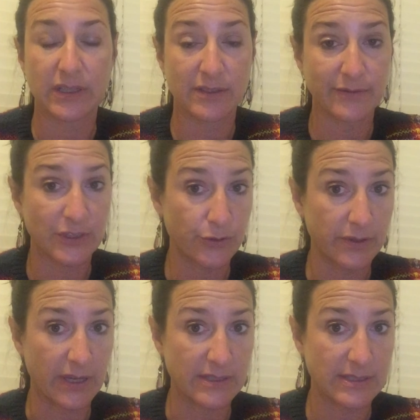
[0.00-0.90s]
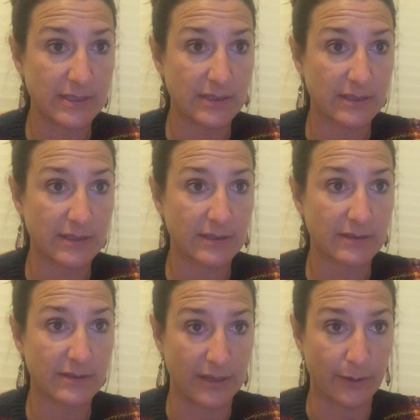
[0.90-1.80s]
individualized
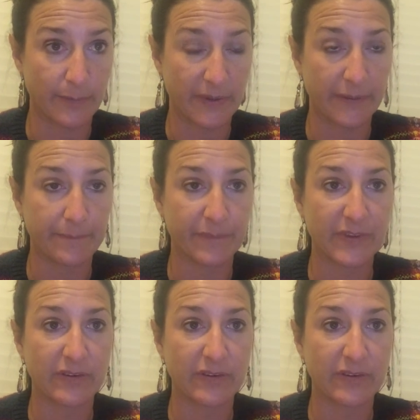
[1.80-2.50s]
therapy.